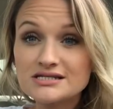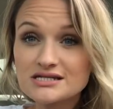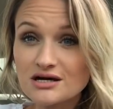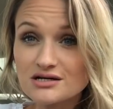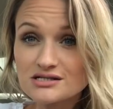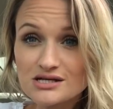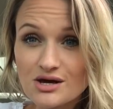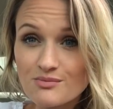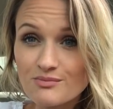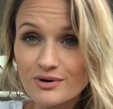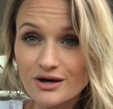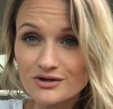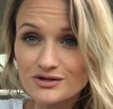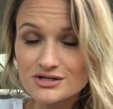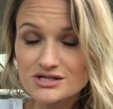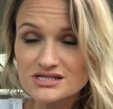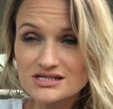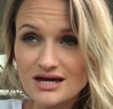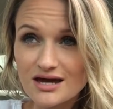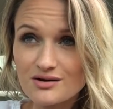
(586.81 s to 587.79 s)
It's also
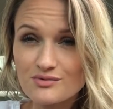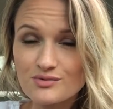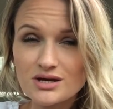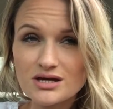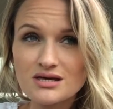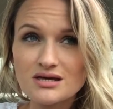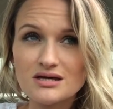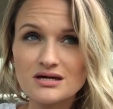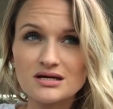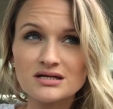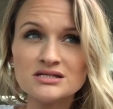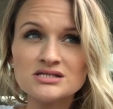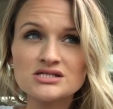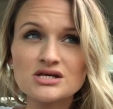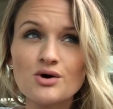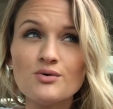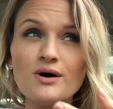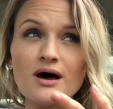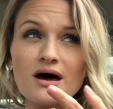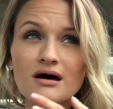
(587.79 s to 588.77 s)
Mother's Day weekend.
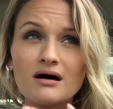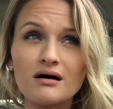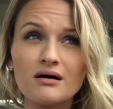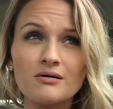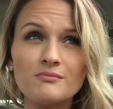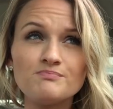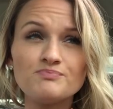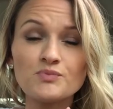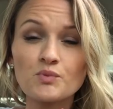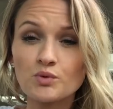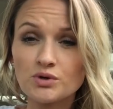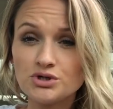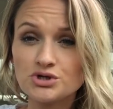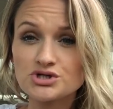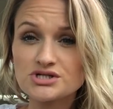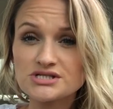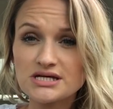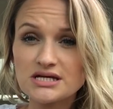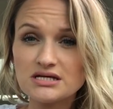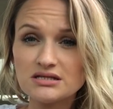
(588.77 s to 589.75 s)
So, when
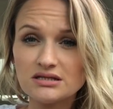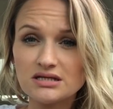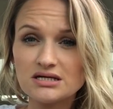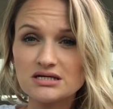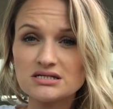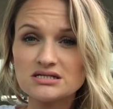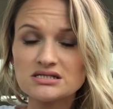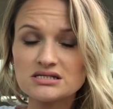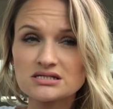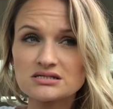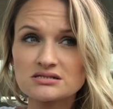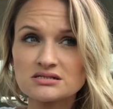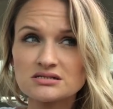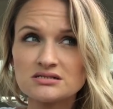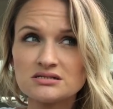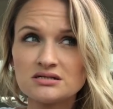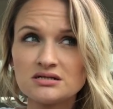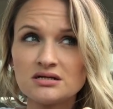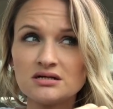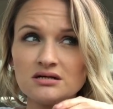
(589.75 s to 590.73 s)
you're seeing this,
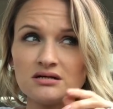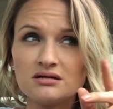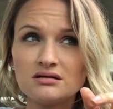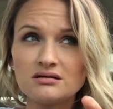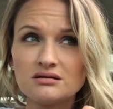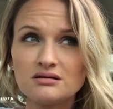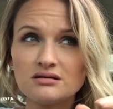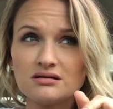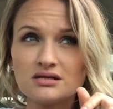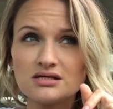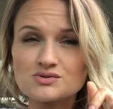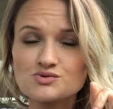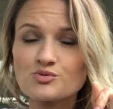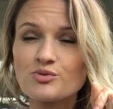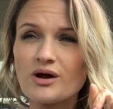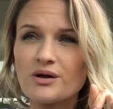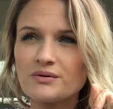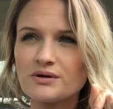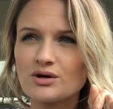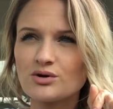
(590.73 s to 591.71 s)
this
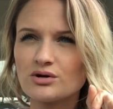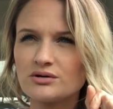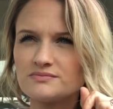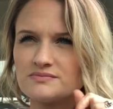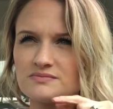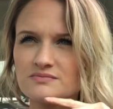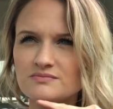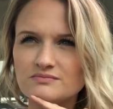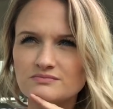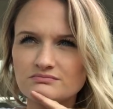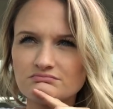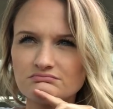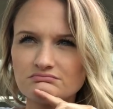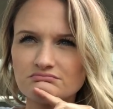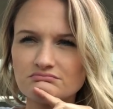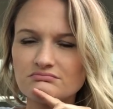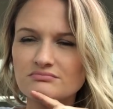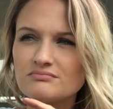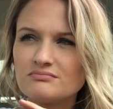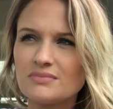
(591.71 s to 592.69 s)
will probably go up.
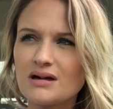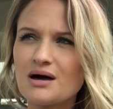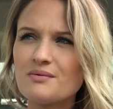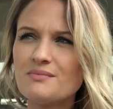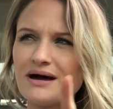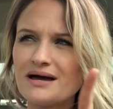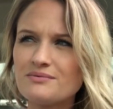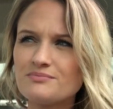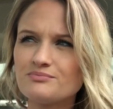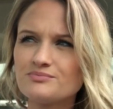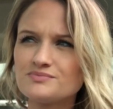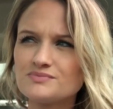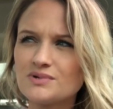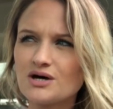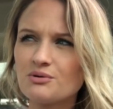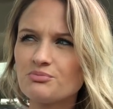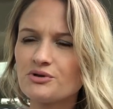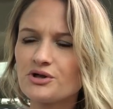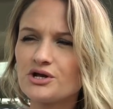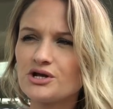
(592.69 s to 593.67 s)
I might
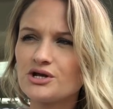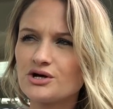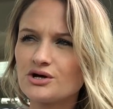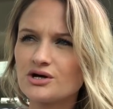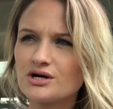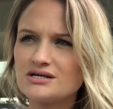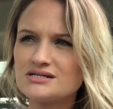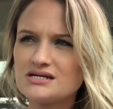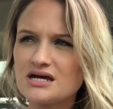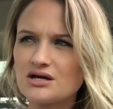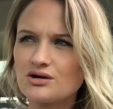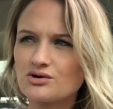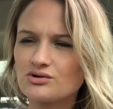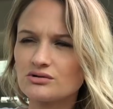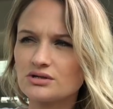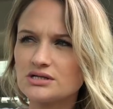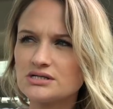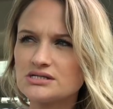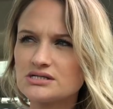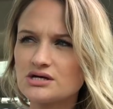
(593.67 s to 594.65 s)
upload it a day
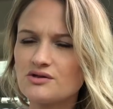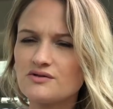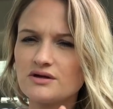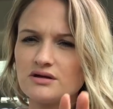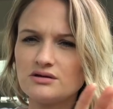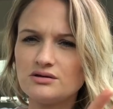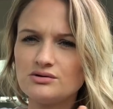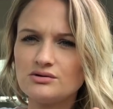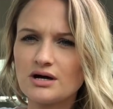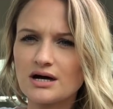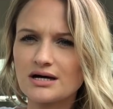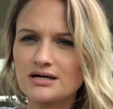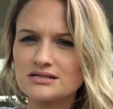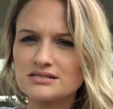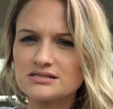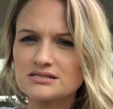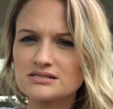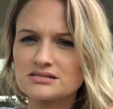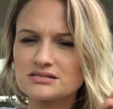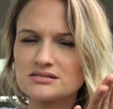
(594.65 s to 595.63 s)
early so that you
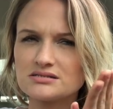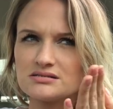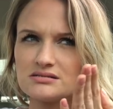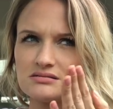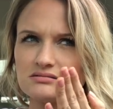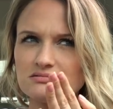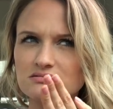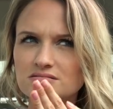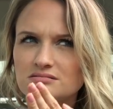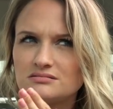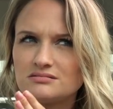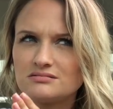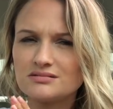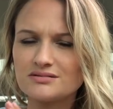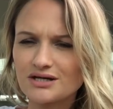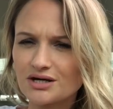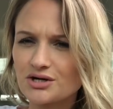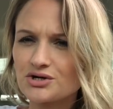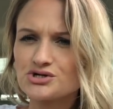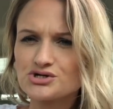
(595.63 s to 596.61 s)
guys
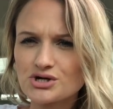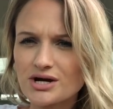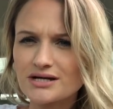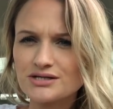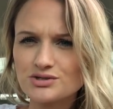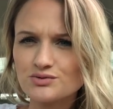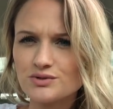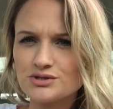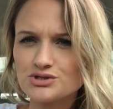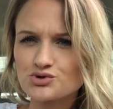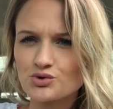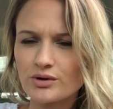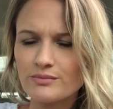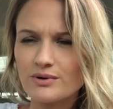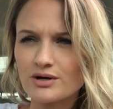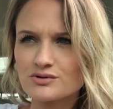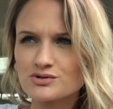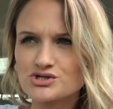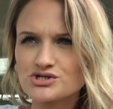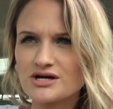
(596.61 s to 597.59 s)
that are trying to enjoy
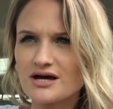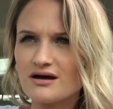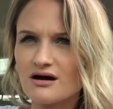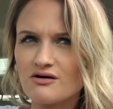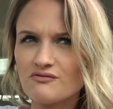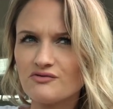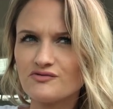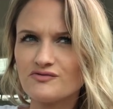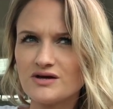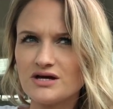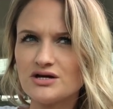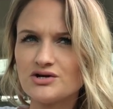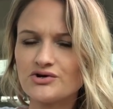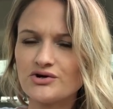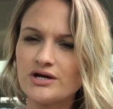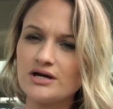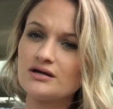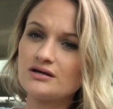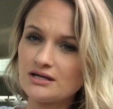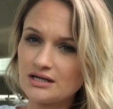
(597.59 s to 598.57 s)
Mother's Day off of the
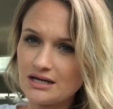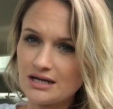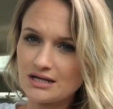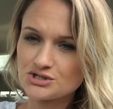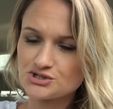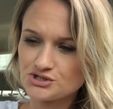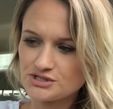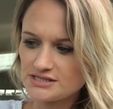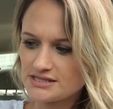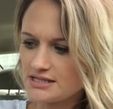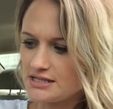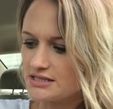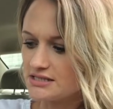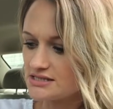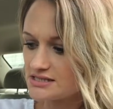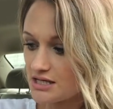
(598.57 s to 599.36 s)
internet can actually see it.